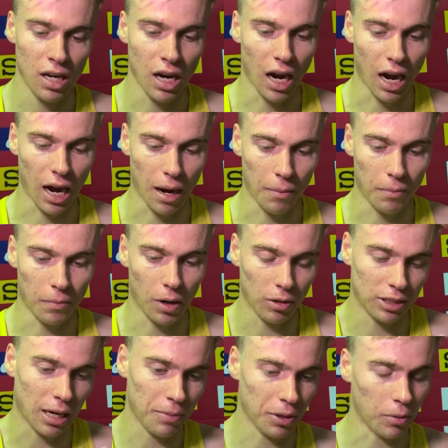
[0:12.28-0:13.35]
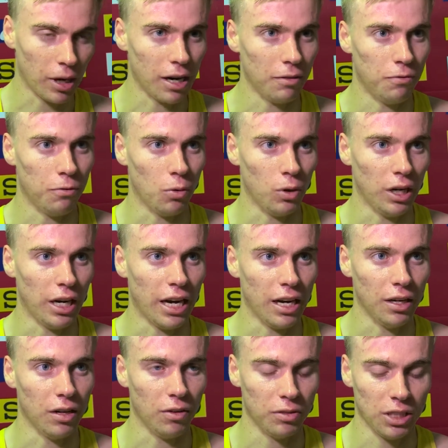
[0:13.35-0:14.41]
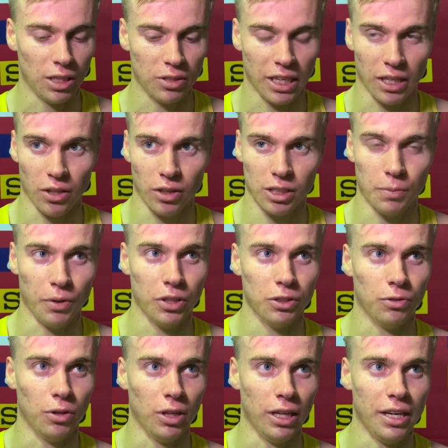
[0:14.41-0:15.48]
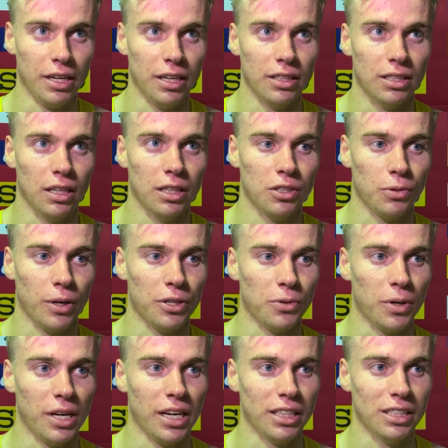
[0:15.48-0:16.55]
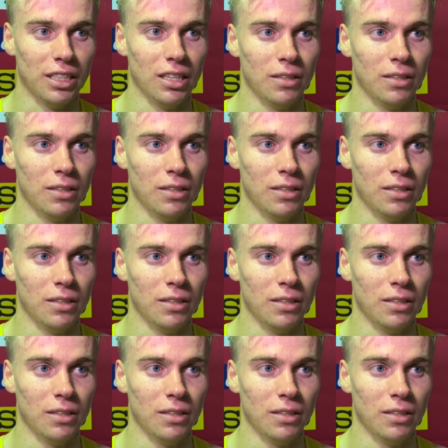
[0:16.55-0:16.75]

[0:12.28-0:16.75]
I was happy the way I fought it out, and obviously I'll take a lot of experience for it leading into 2020 next year.